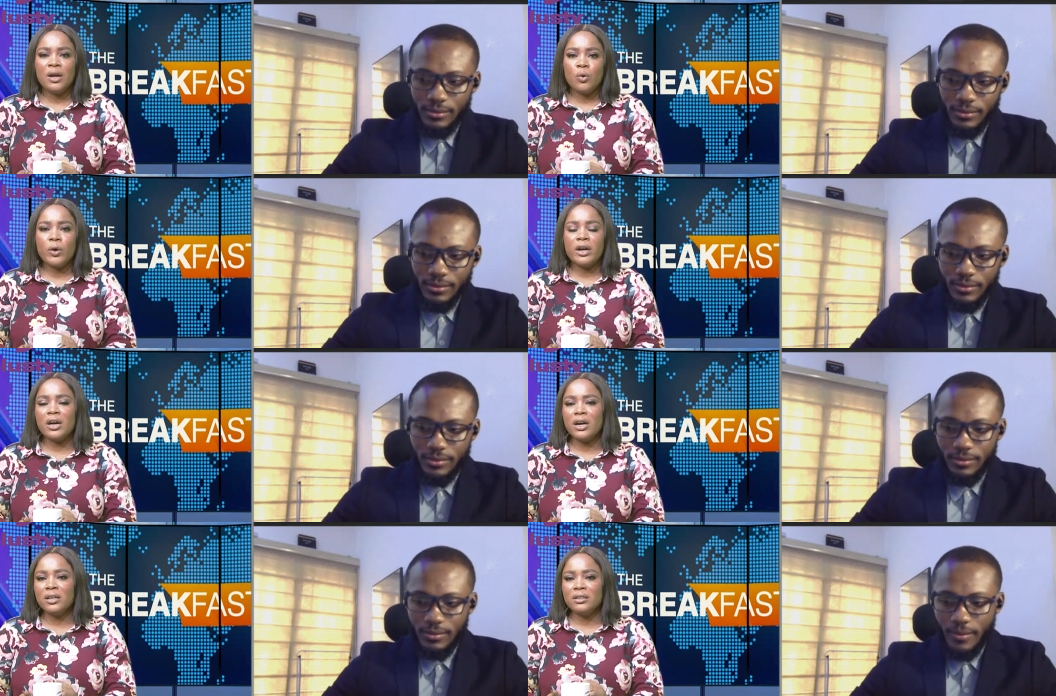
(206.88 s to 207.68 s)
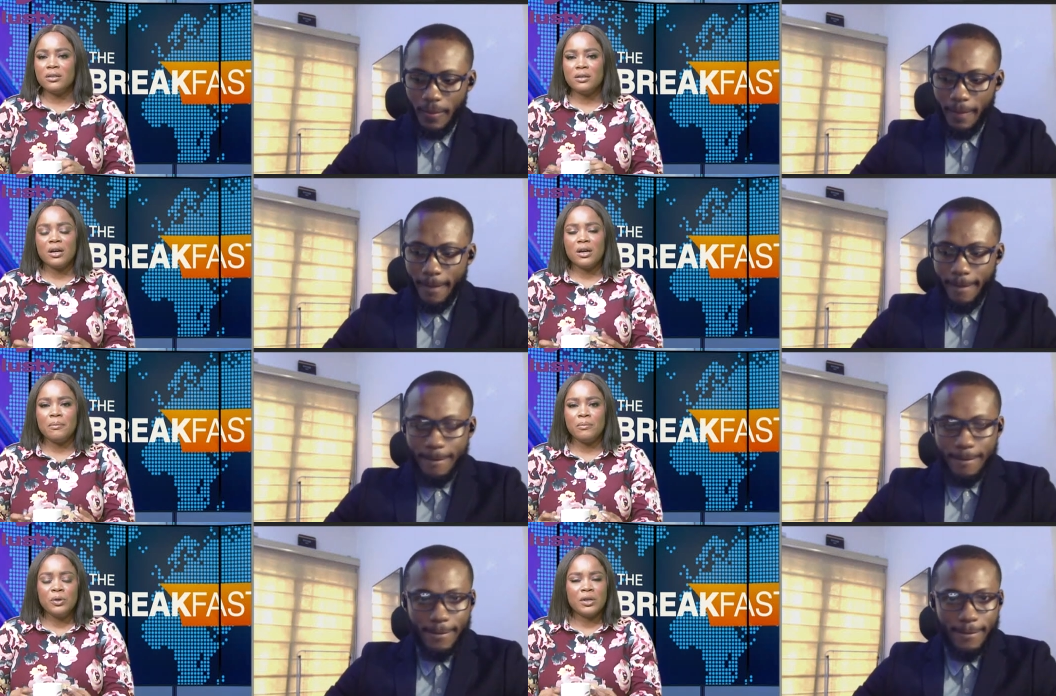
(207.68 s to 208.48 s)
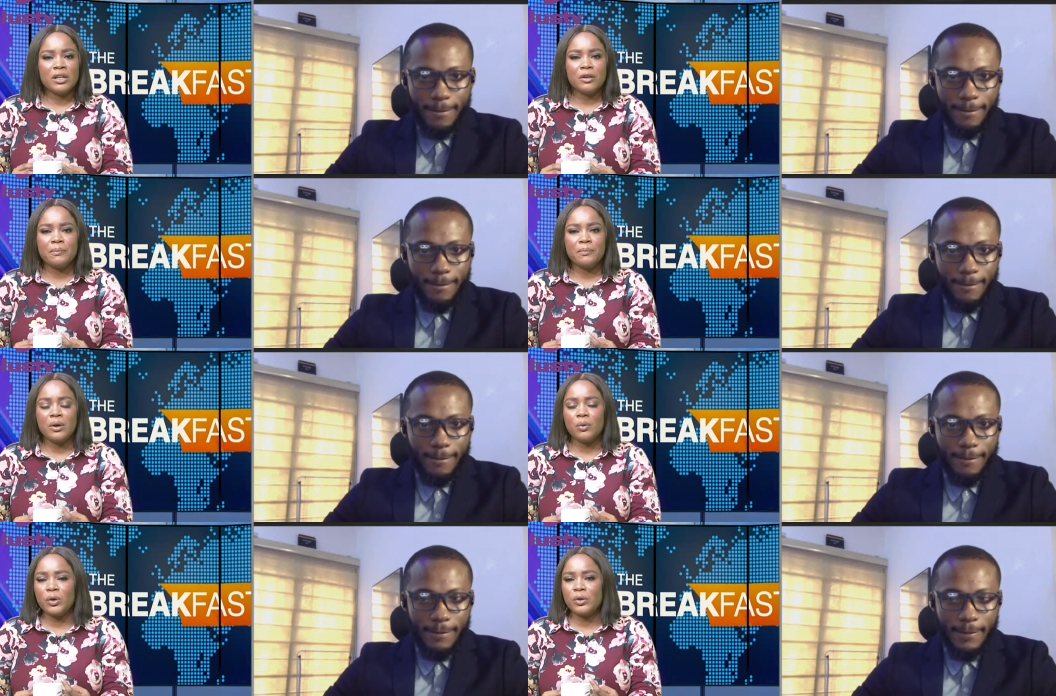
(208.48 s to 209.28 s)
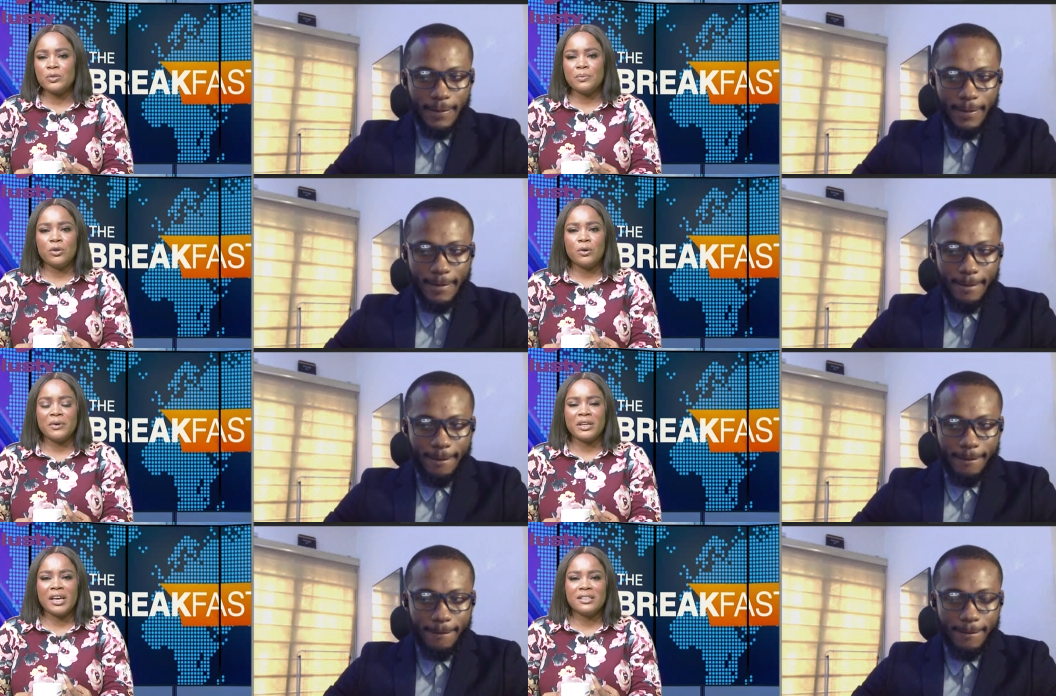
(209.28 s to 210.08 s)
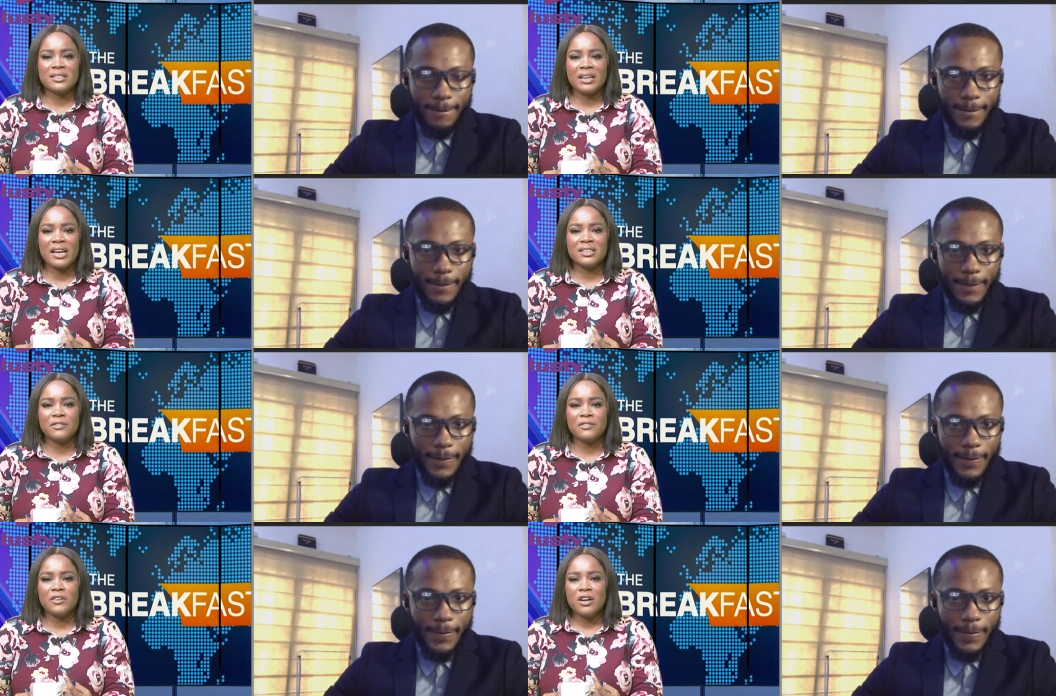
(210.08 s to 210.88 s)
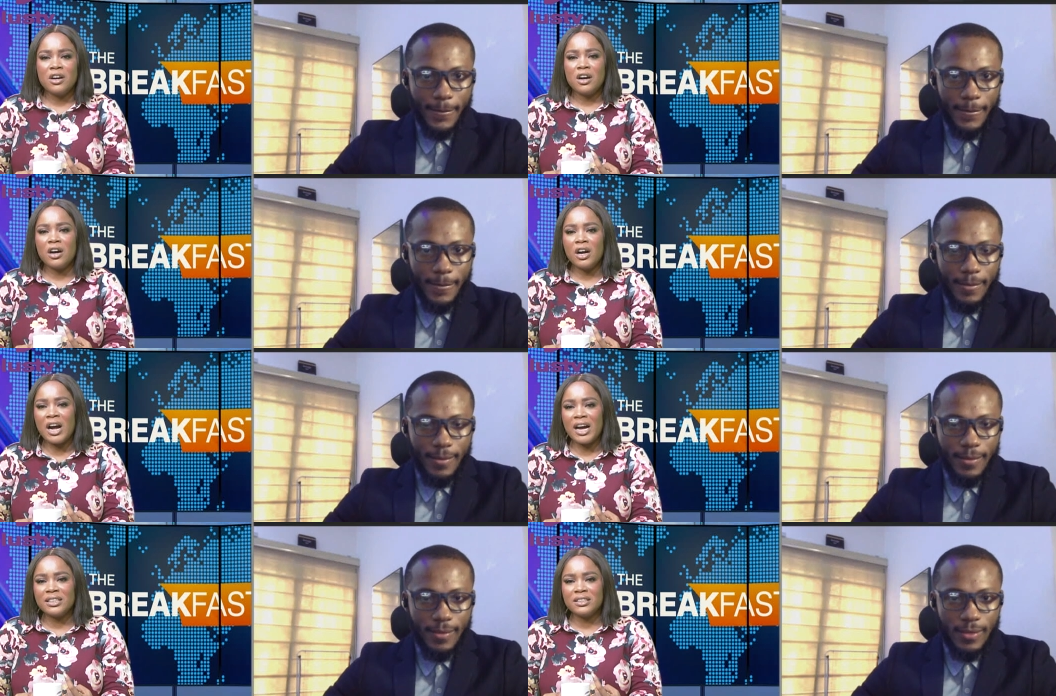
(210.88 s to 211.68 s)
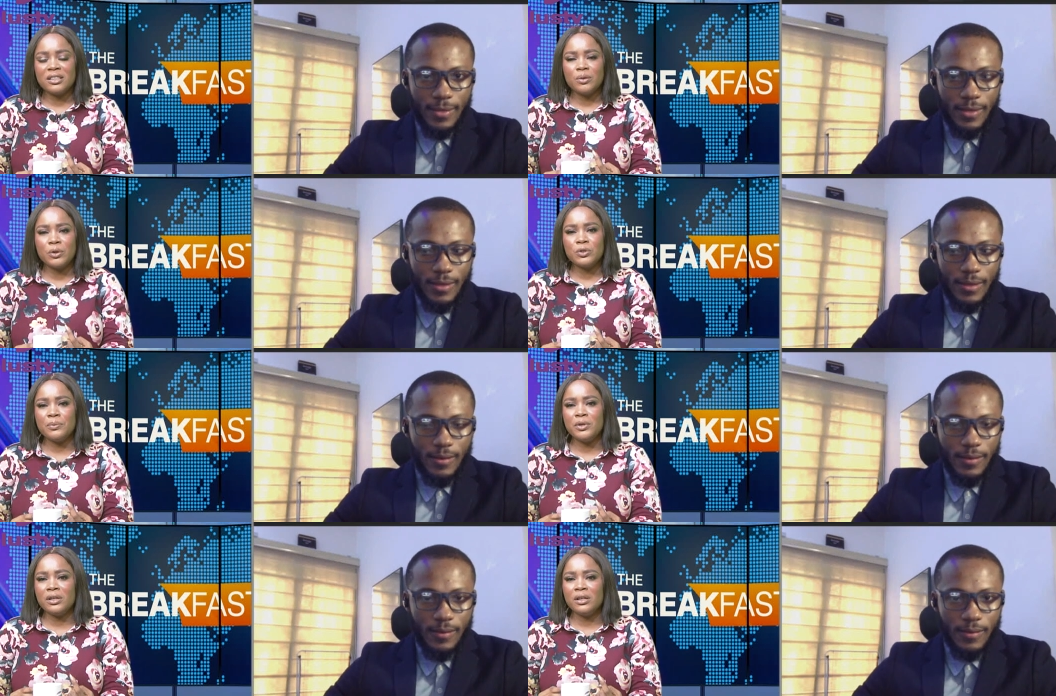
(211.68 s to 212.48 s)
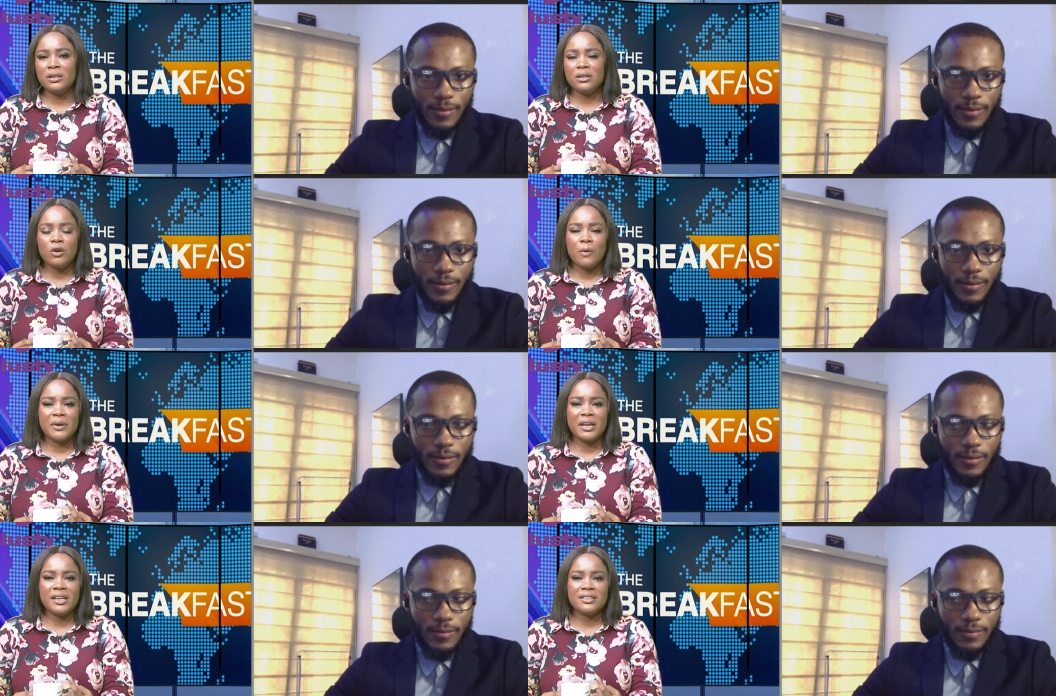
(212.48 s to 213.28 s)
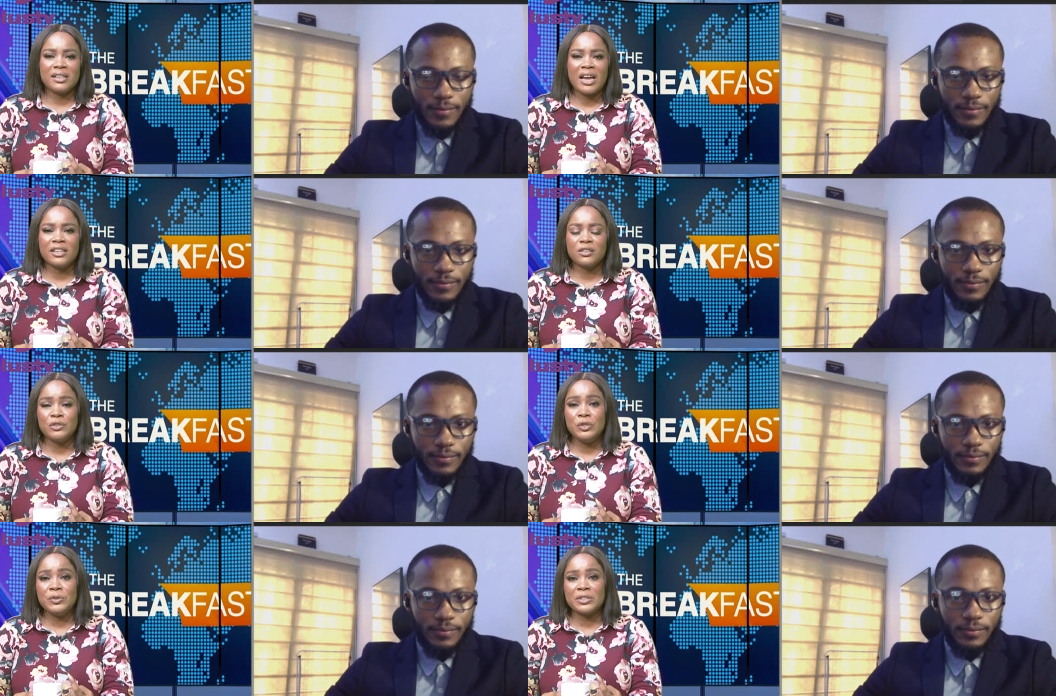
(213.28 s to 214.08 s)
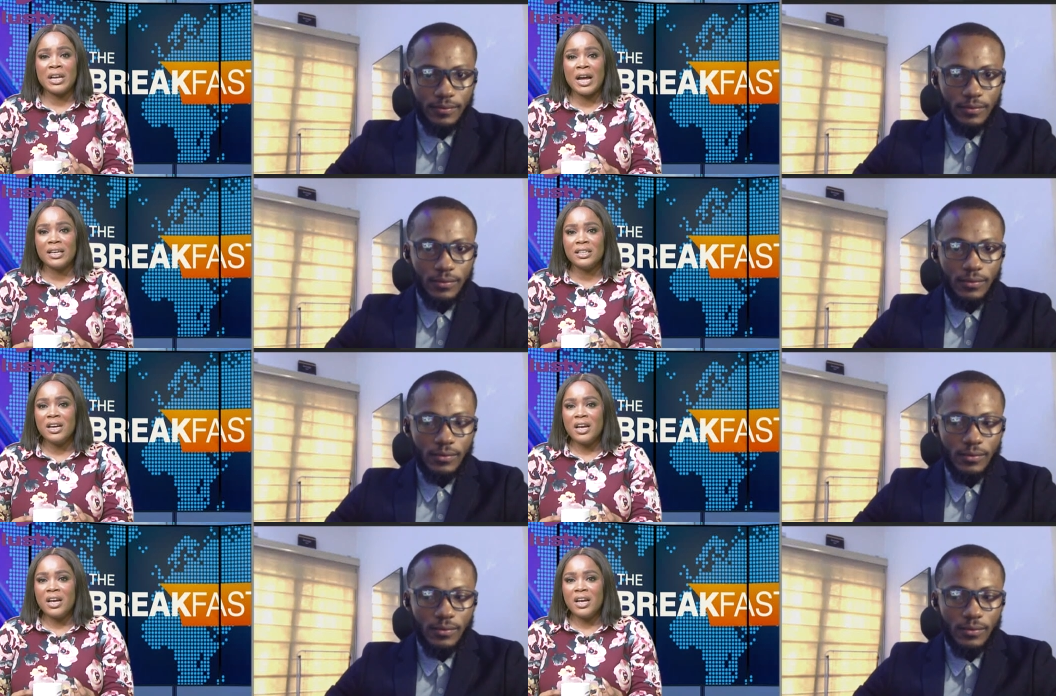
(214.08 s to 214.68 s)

Speaker 1: where uh, uh, looking up, uh, we're going to be up against the likes of uh, Canada, we're going to be uh, up against the likes of New Zealand